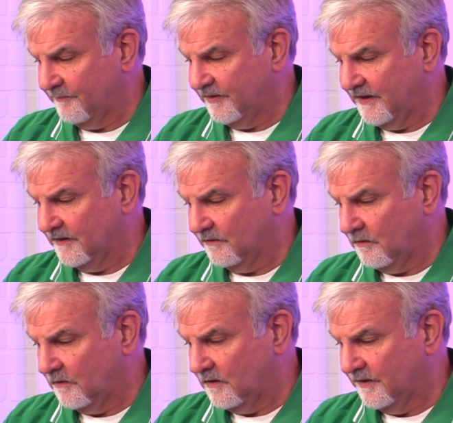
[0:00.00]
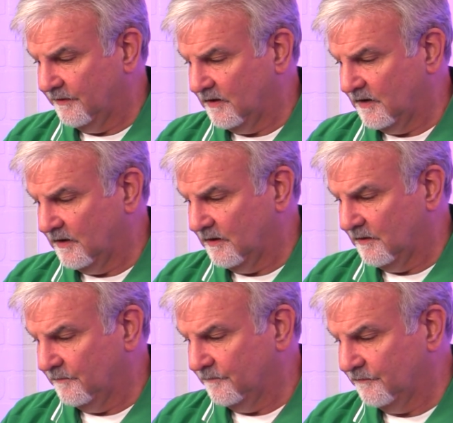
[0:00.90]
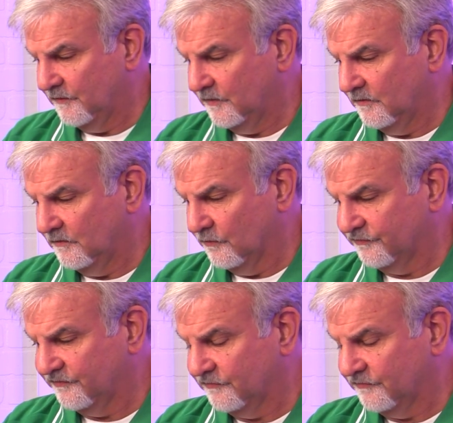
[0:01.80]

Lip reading: coming in on North